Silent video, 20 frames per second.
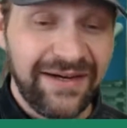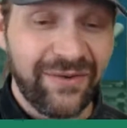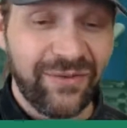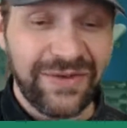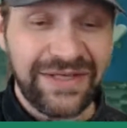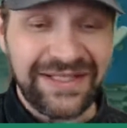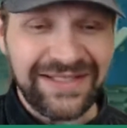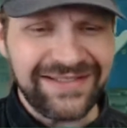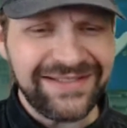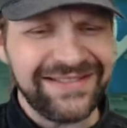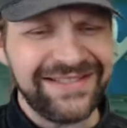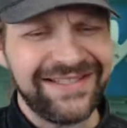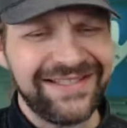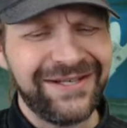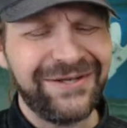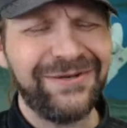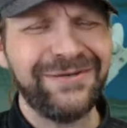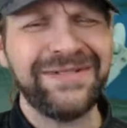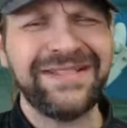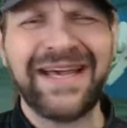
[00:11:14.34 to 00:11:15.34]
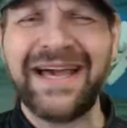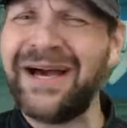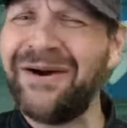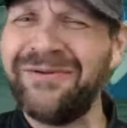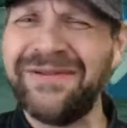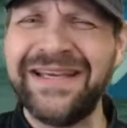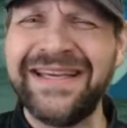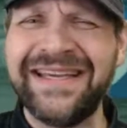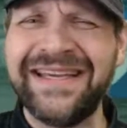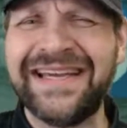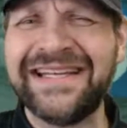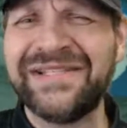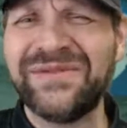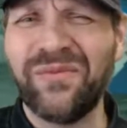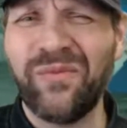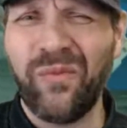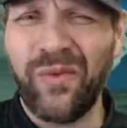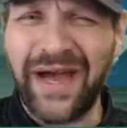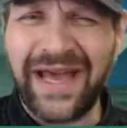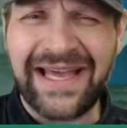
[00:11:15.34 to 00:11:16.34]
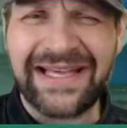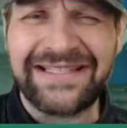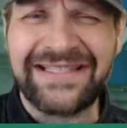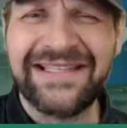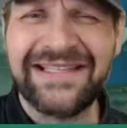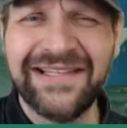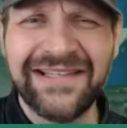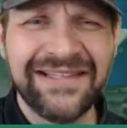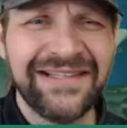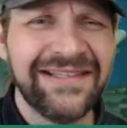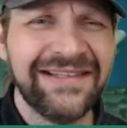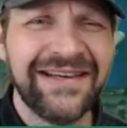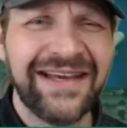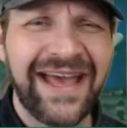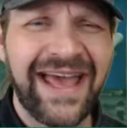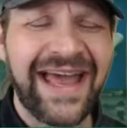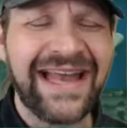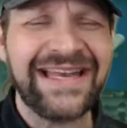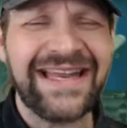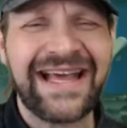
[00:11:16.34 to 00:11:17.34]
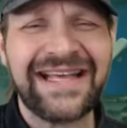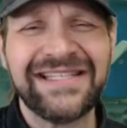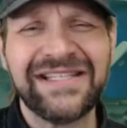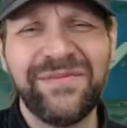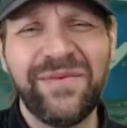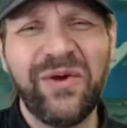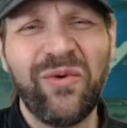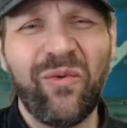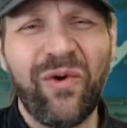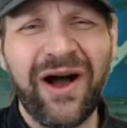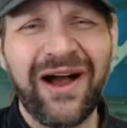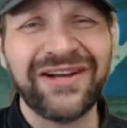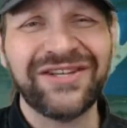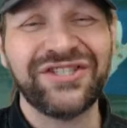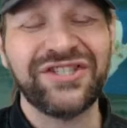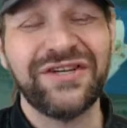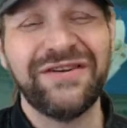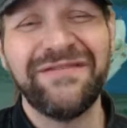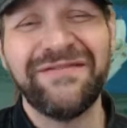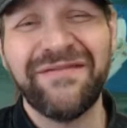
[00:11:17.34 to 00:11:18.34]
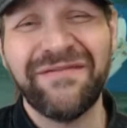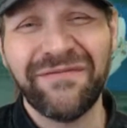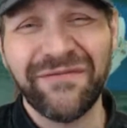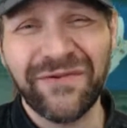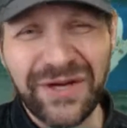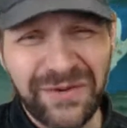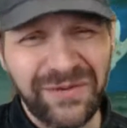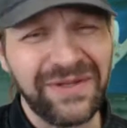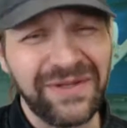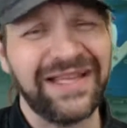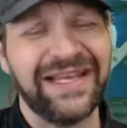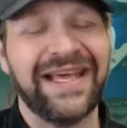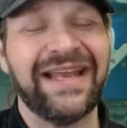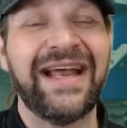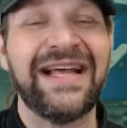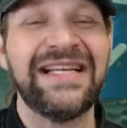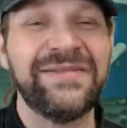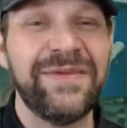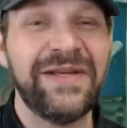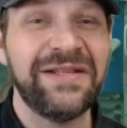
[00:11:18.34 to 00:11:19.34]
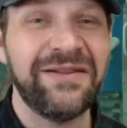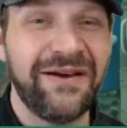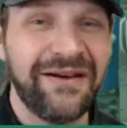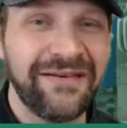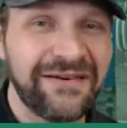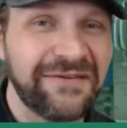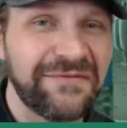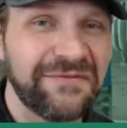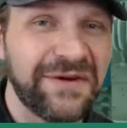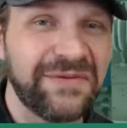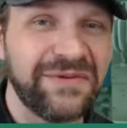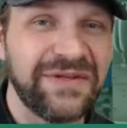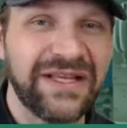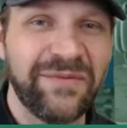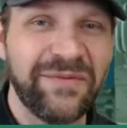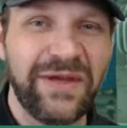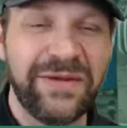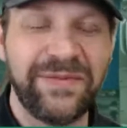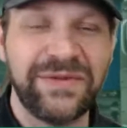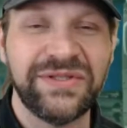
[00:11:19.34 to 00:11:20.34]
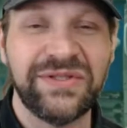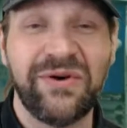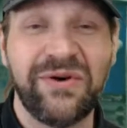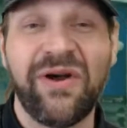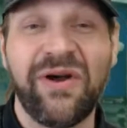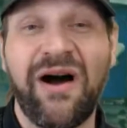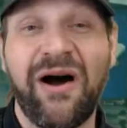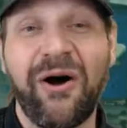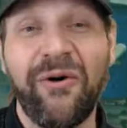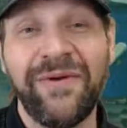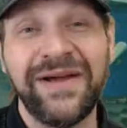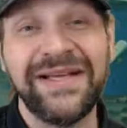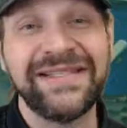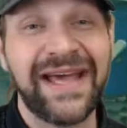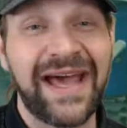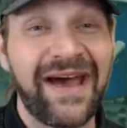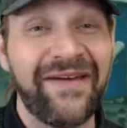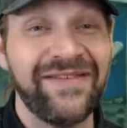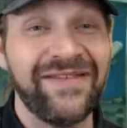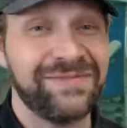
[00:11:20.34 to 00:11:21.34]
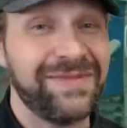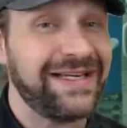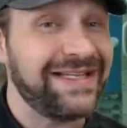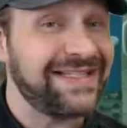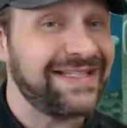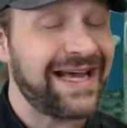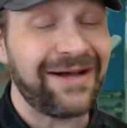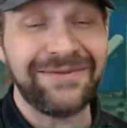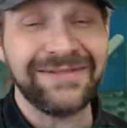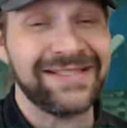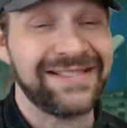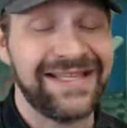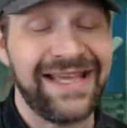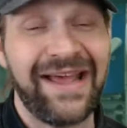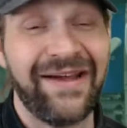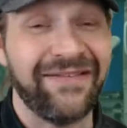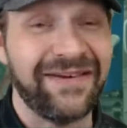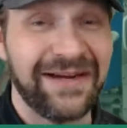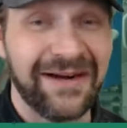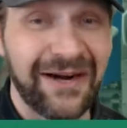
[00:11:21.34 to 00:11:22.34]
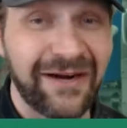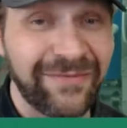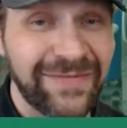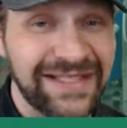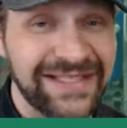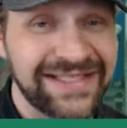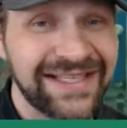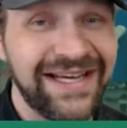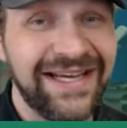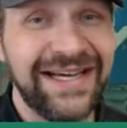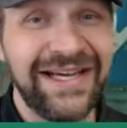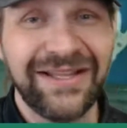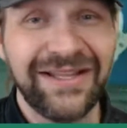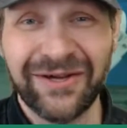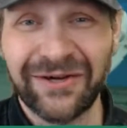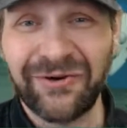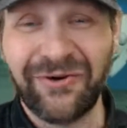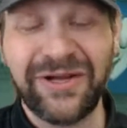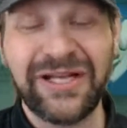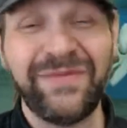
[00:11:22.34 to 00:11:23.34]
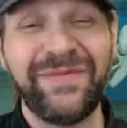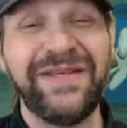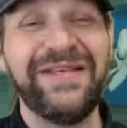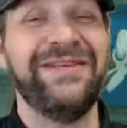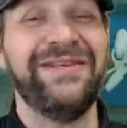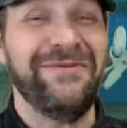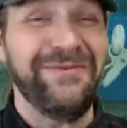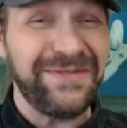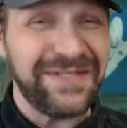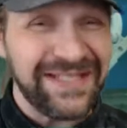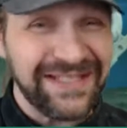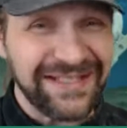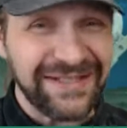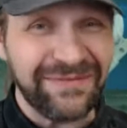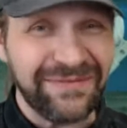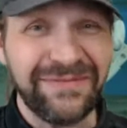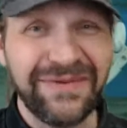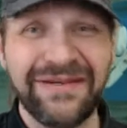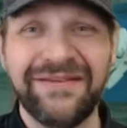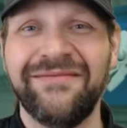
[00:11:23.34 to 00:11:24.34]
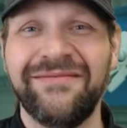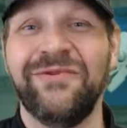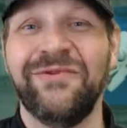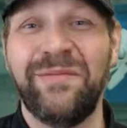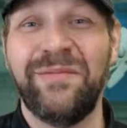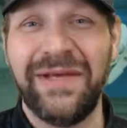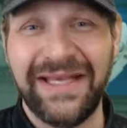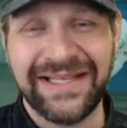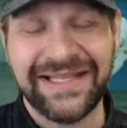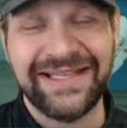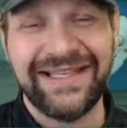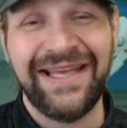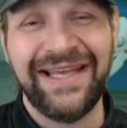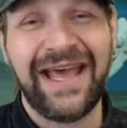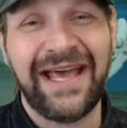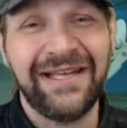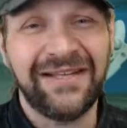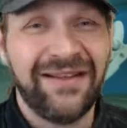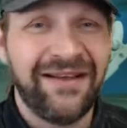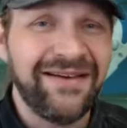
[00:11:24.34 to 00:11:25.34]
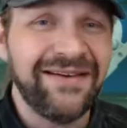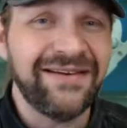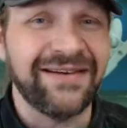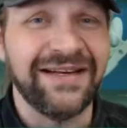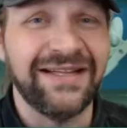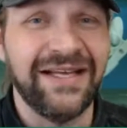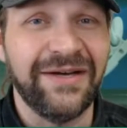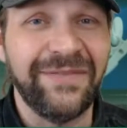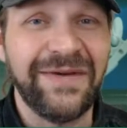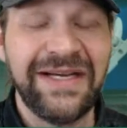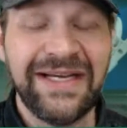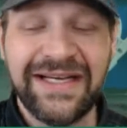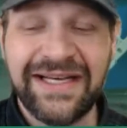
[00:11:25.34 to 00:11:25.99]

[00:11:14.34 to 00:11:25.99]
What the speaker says: Well, you know, toweling gets wet and has to be washed frequently. It has to be laundered frequently, and people don't always have as many towels as they have garments. They're going to be using them repeatedly and laundering them.